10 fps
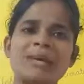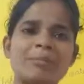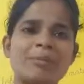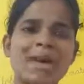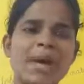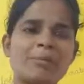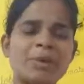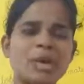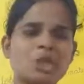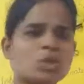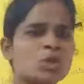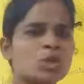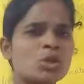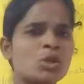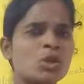a map to
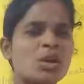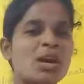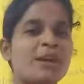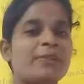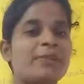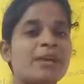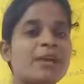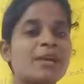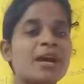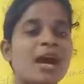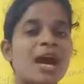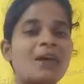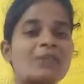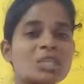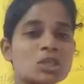show where
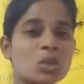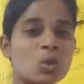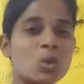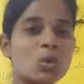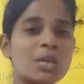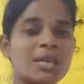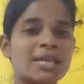our school,